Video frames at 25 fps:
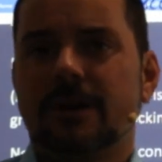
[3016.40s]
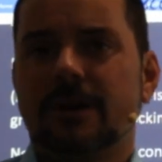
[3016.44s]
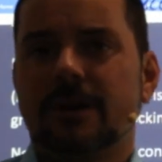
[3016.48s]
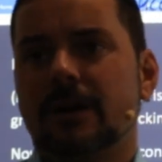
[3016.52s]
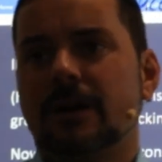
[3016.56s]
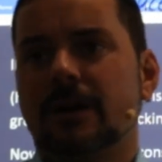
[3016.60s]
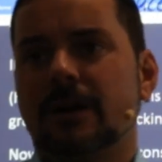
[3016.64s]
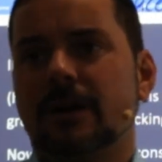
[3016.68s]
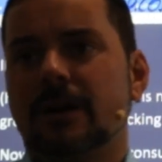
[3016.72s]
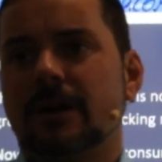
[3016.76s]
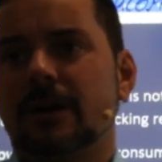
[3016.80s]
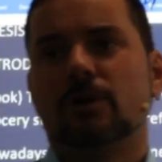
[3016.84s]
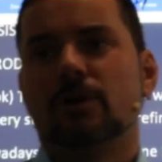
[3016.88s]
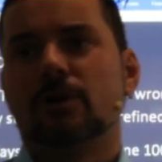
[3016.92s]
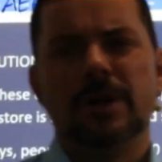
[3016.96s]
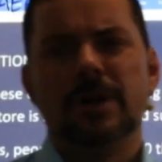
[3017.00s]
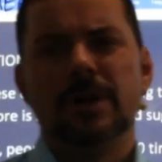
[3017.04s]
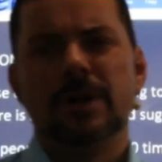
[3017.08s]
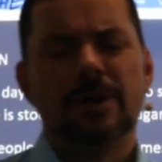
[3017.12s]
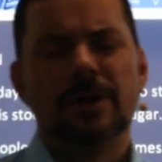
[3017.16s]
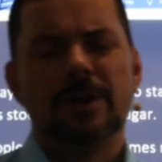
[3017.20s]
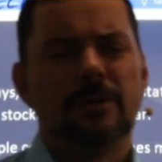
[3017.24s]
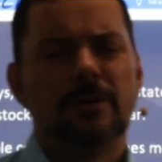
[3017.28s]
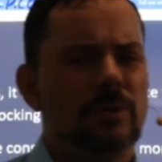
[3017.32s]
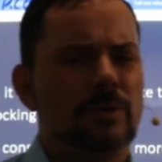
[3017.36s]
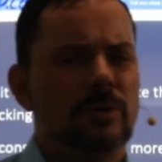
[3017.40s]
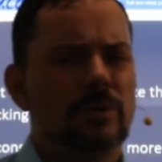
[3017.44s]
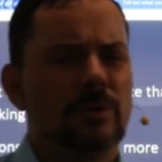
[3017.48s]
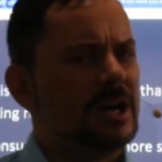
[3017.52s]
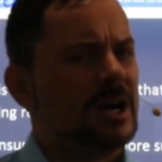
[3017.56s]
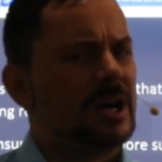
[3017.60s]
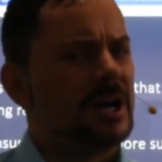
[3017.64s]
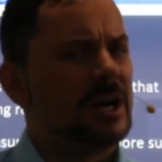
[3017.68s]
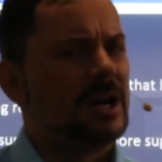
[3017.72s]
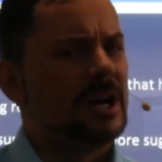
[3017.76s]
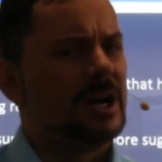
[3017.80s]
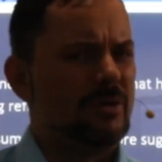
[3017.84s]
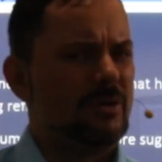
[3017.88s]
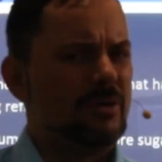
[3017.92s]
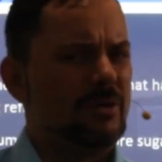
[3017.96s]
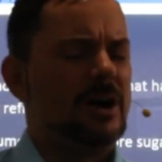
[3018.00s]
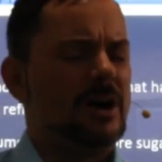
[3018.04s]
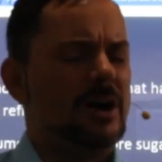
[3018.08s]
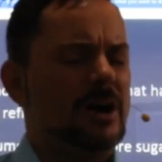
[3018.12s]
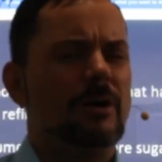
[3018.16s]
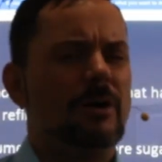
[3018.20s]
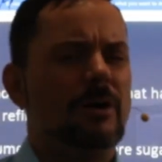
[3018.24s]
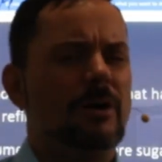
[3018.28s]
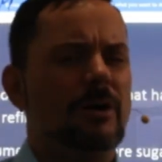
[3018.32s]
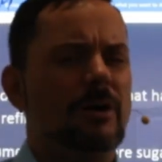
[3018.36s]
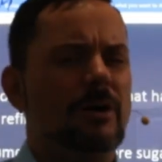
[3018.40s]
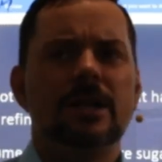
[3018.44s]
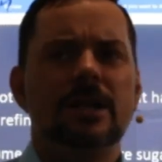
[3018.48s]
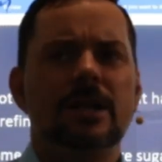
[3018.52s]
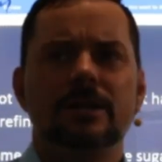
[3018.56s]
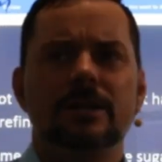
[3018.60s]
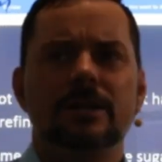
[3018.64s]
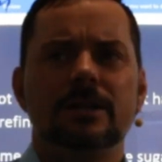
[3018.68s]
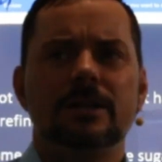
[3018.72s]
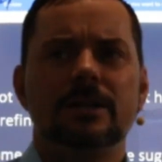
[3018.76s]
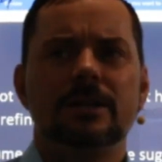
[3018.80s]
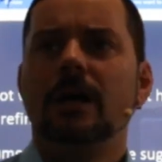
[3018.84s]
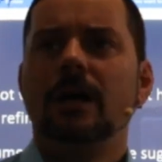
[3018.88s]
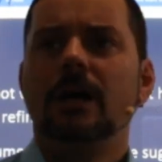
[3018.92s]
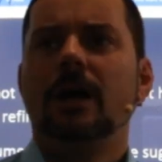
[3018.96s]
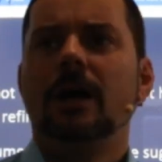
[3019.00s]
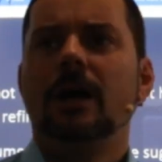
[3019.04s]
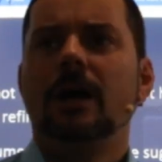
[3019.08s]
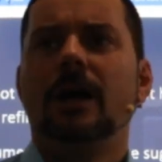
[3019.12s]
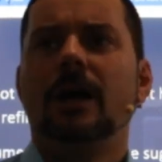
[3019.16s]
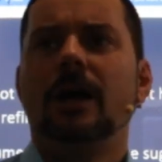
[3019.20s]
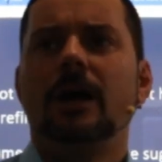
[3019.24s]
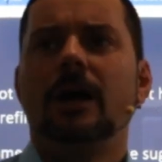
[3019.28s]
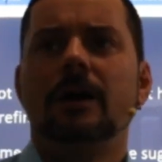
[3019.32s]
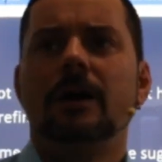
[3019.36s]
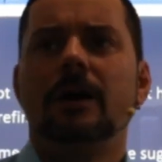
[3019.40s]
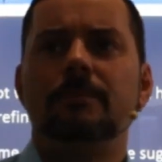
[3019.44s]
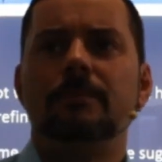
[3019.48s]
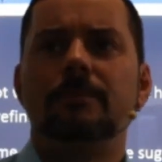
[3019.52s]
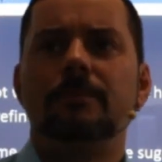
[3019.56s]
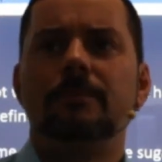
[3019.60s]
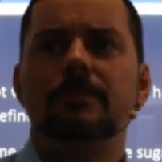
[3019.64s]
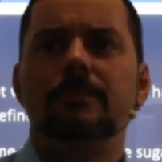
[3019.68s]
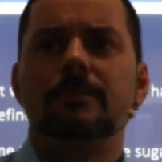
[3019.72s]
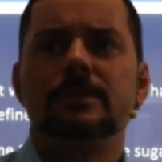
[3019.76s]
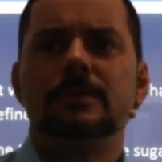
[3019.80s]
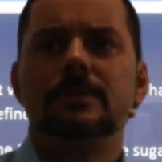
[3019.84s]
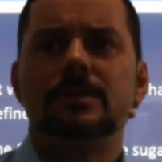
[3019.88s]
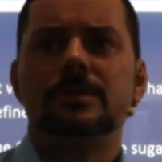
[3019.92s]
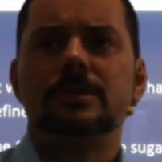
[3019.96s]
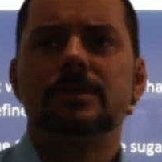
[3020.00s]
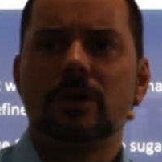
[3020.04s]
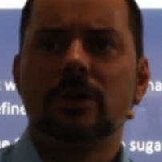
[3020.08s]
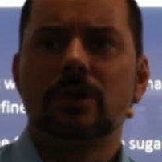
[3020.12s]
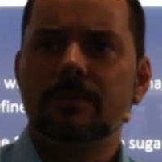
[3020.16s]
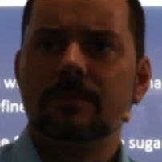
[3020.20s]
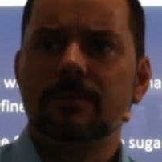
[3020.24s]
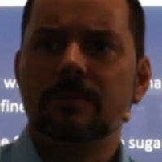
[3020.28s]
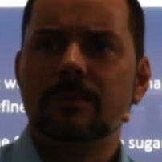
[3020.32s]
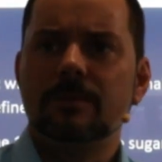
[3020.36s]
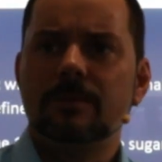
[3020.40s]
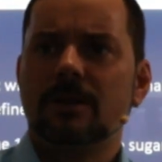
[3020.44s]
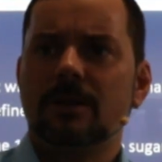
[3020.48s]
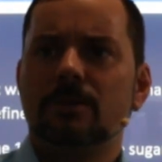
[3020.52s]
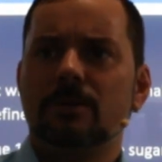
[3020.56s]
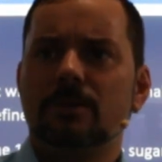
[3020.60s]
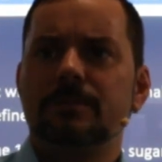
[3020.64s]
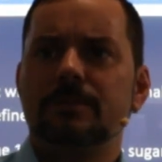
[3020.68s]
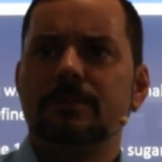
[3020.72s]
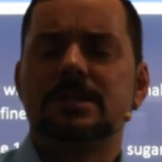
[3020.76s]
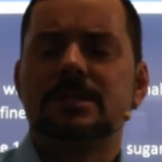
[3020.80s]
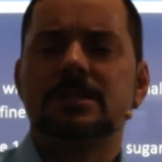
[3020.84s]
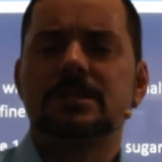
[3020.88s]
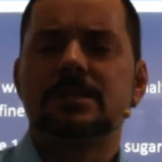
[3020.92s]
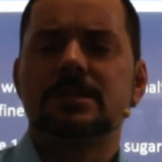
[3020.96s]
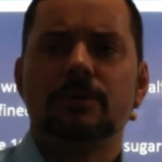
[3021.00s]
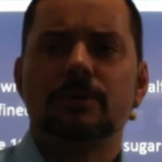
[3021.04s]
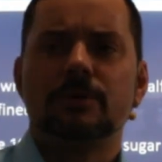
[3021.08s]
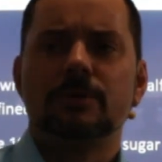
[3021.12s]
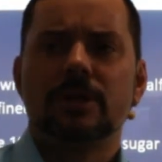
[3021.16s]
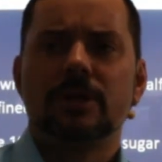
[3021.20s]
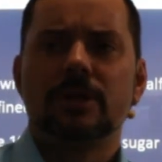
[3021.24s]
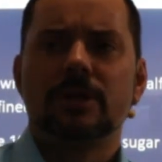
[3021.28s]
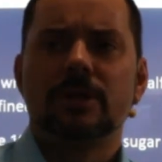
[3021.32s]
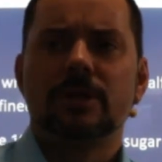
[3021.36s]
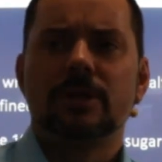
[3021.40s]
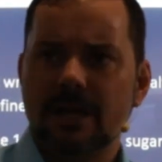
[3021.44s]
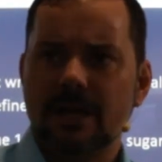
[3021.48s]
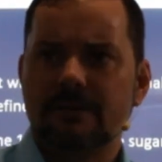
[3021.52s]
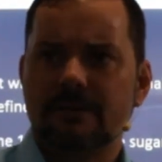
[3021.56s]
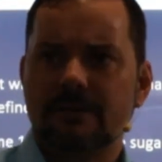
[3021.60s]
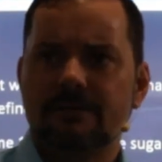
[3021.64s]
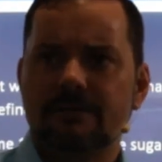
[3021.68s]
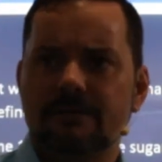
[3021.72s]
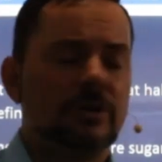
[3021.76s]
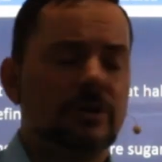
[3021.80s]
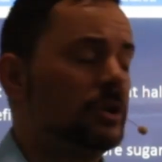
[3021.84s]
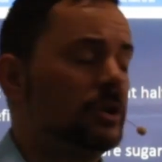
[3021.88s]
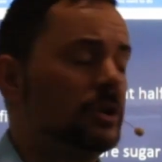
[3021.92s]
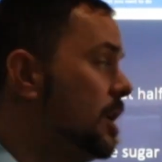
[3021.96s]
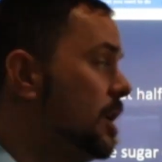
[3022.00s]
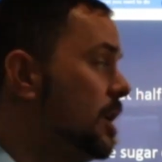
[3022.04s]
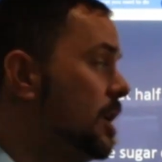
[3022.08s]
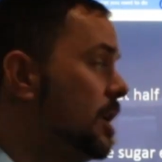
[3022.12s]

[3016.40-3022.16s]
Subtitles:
Your reader would kind of go, huh, what? So keep it a little bit simpler. Keep it like for Dobbs